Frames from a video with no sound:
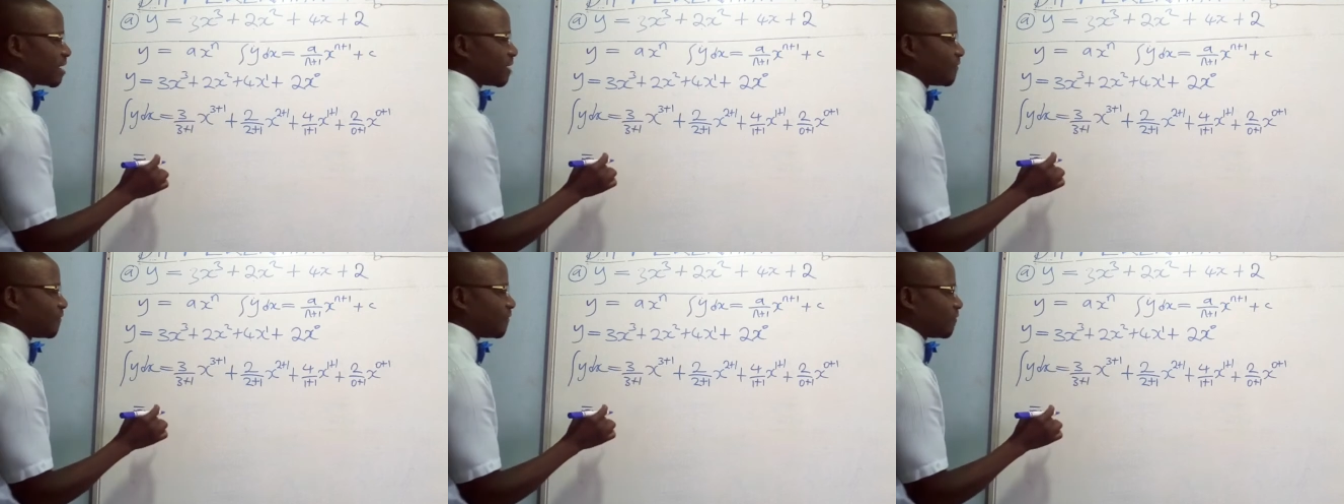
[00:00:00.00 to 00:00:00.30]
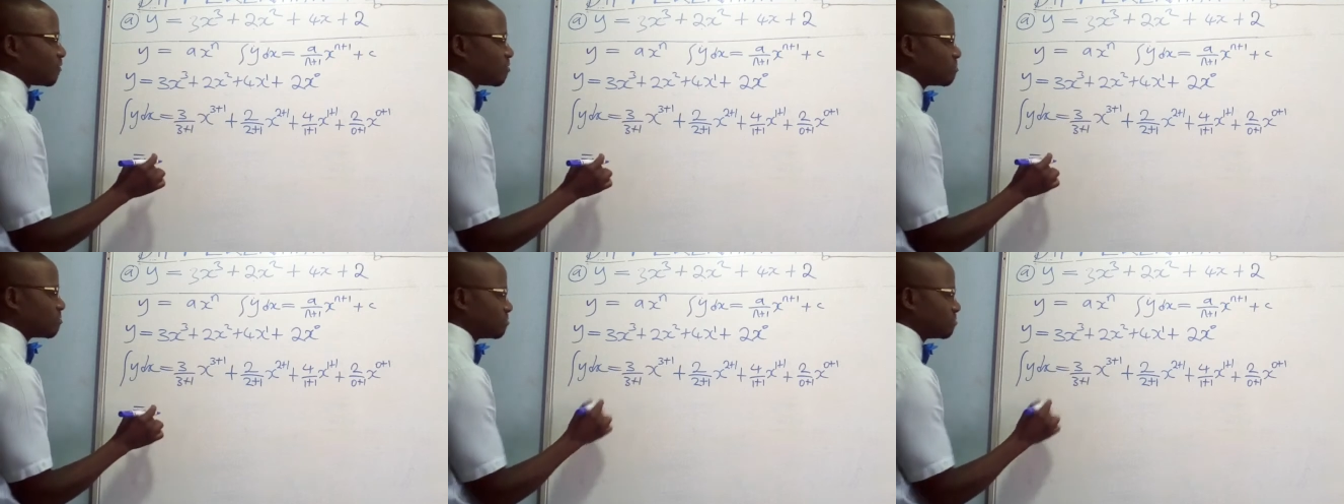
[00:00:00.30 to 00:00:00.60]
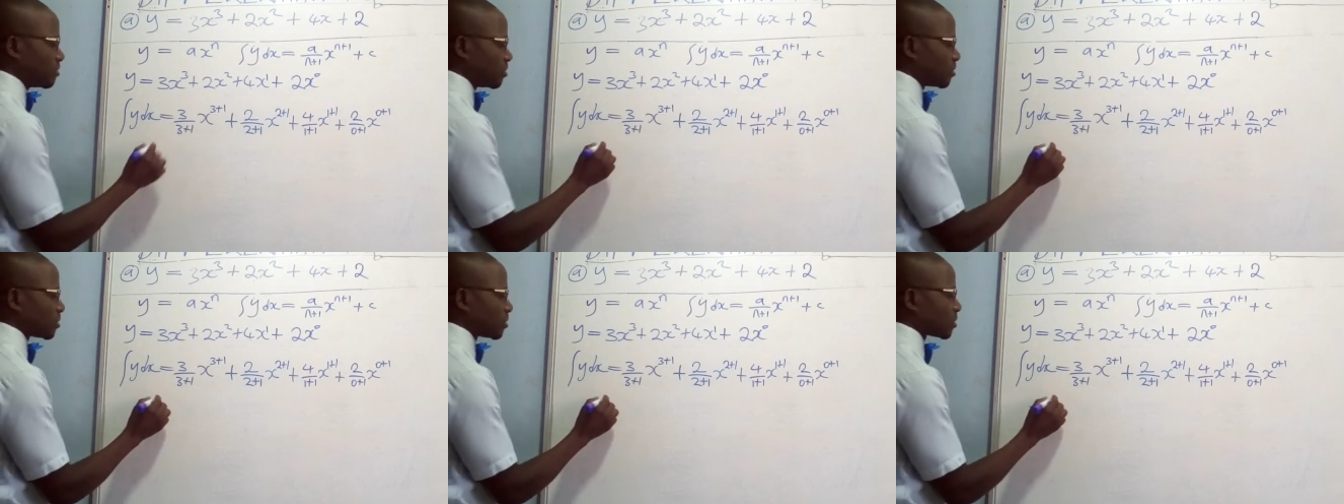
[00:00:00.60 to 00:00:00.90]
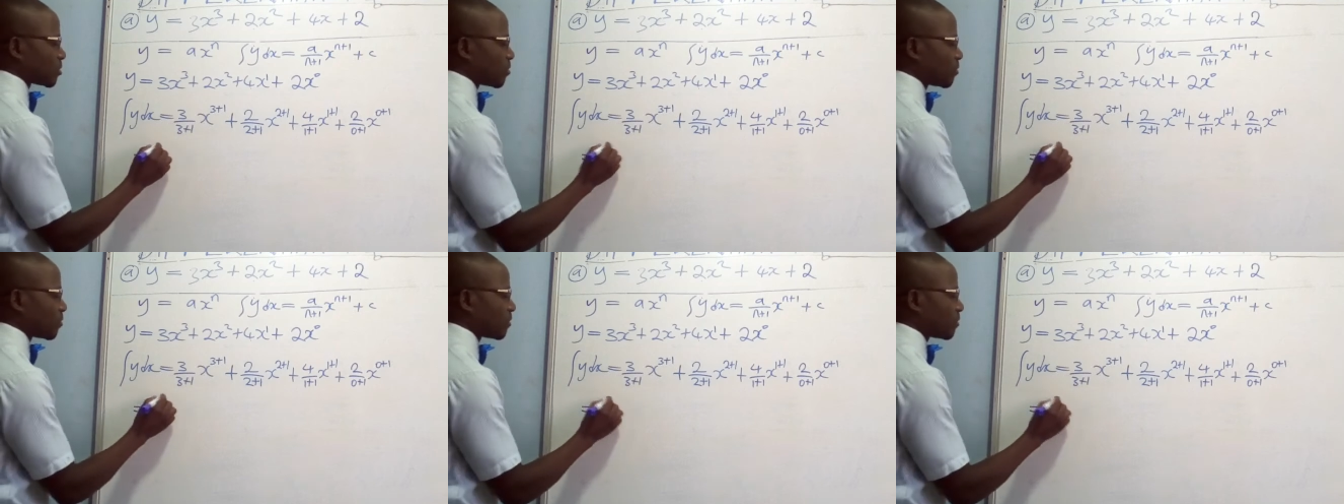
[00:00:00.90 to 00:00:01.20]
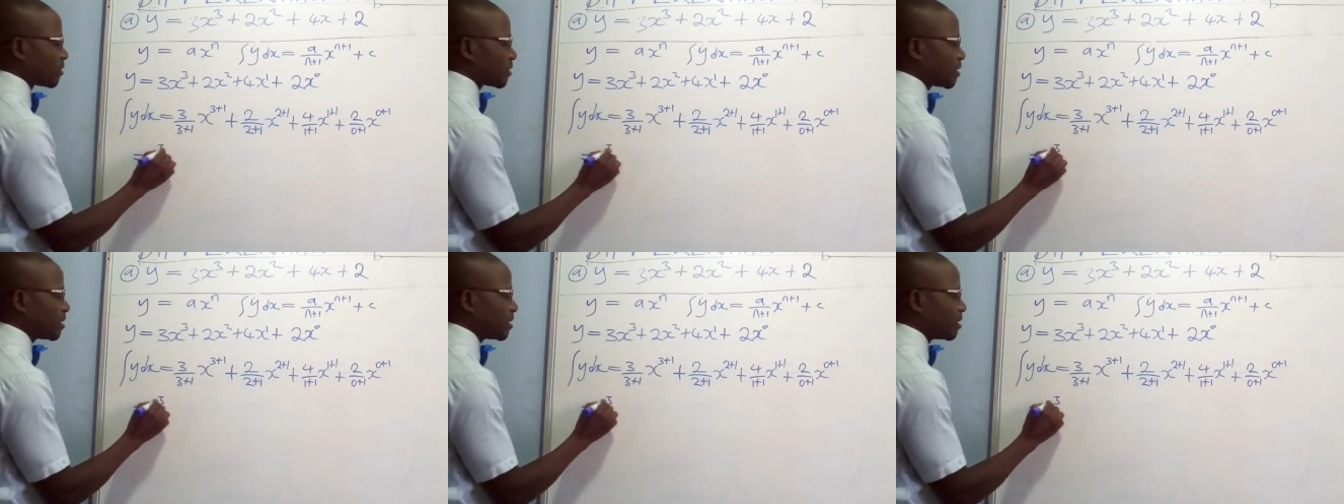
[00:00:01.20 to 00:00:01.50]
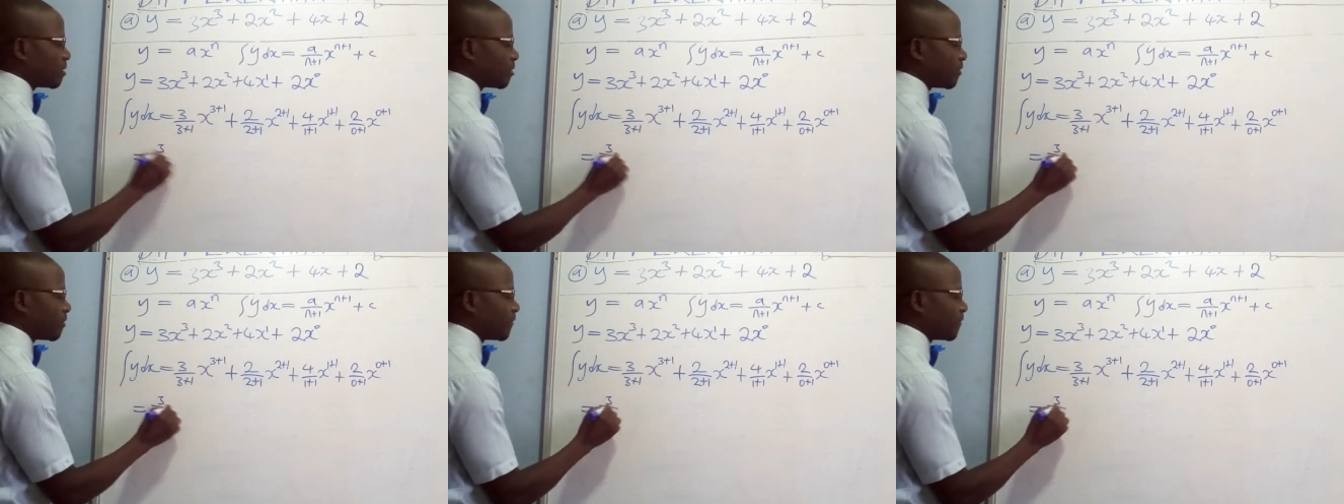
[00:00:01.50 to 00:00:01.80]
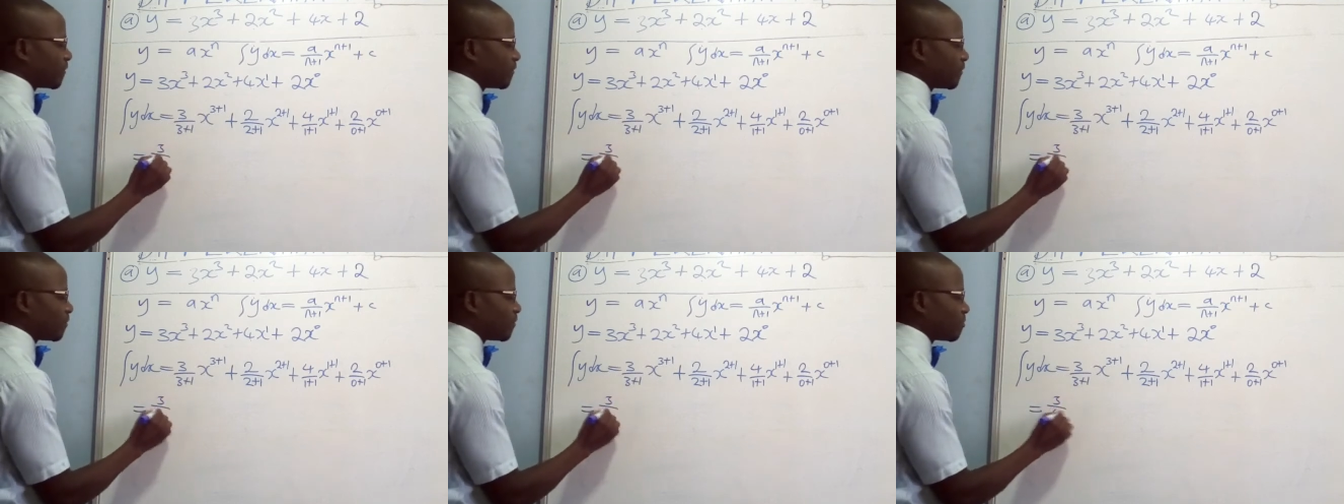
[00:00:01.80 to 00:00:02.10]
a 4. So 3
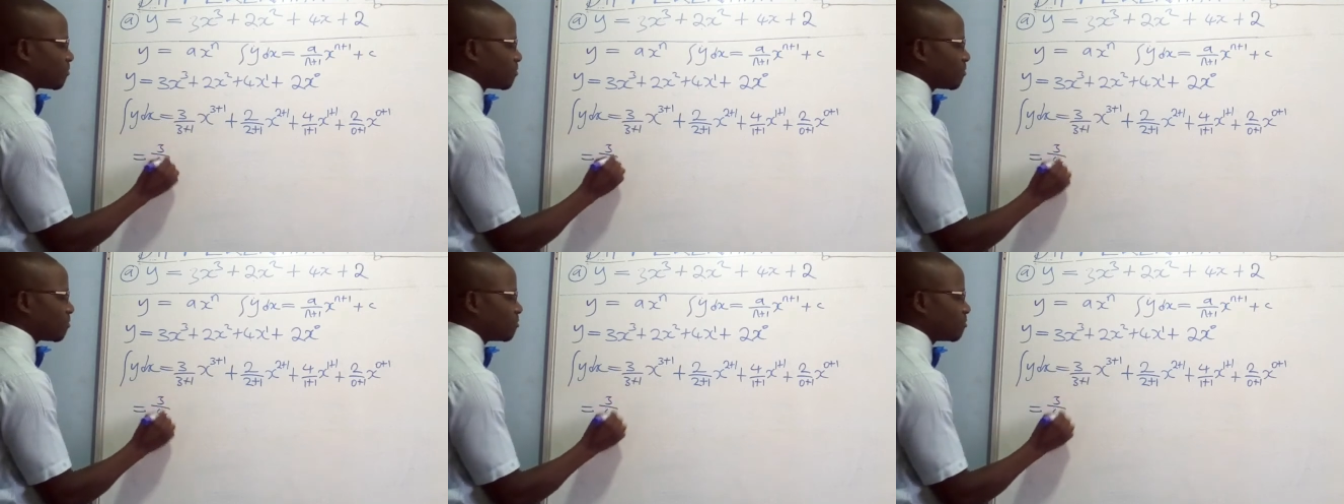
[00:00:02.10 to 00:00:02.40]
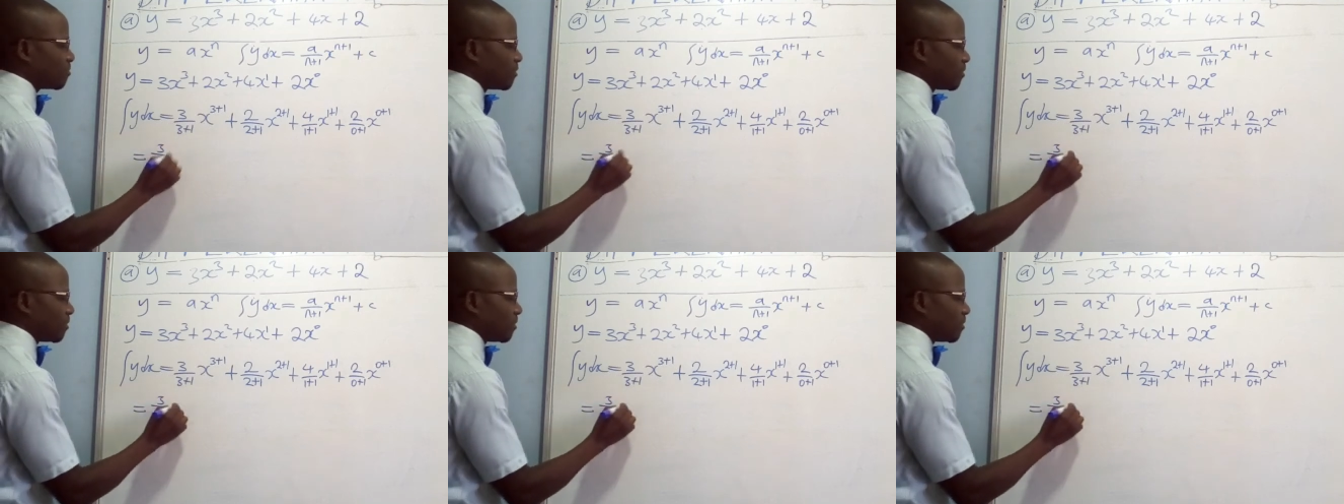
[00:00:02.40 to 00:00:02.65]
over 4.